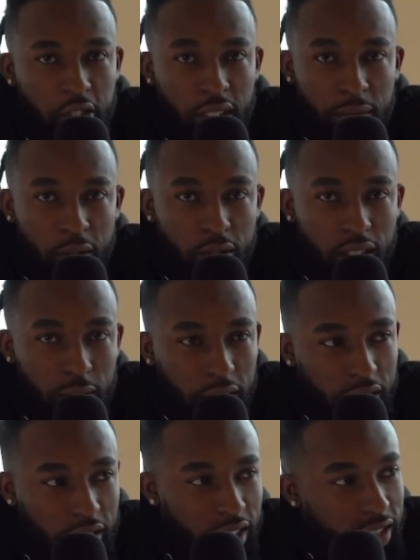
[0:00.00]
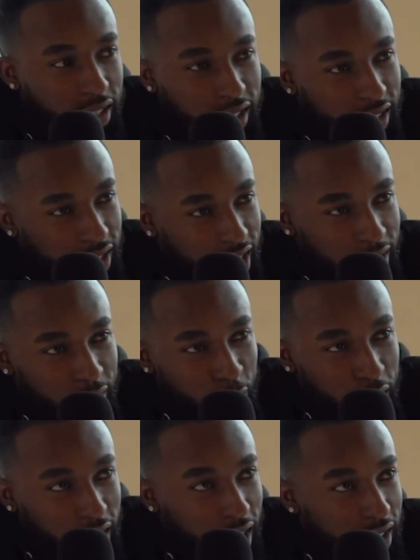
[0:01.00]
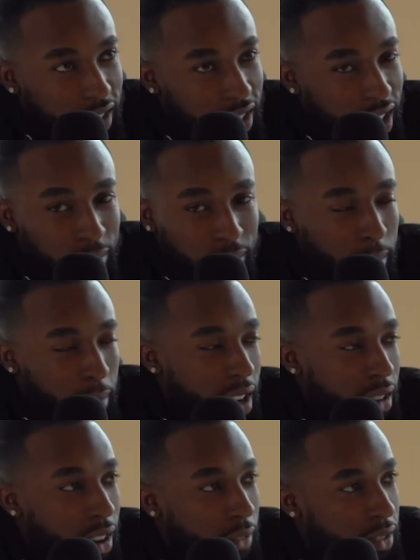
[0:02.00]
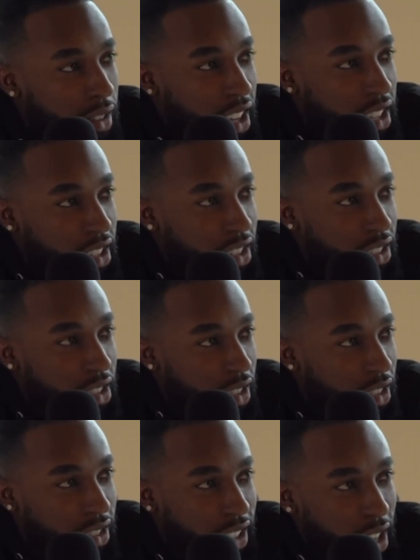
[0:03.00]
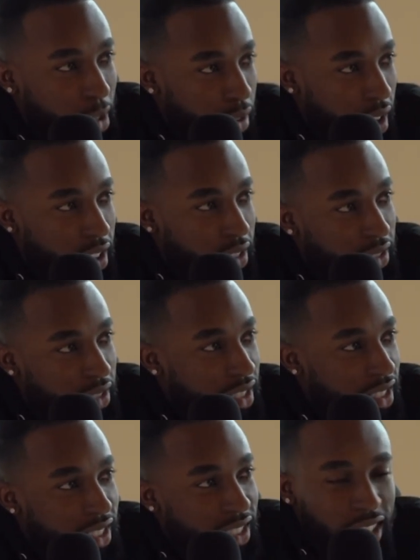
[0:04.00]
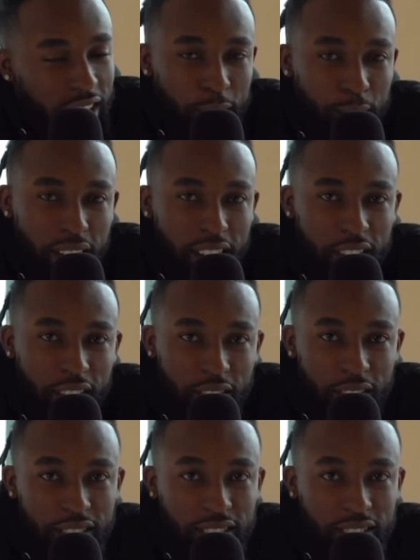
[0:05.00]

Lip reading: treat me well, getting workouts in, keeping my body right for next year, so can't complain. Can't complain at all.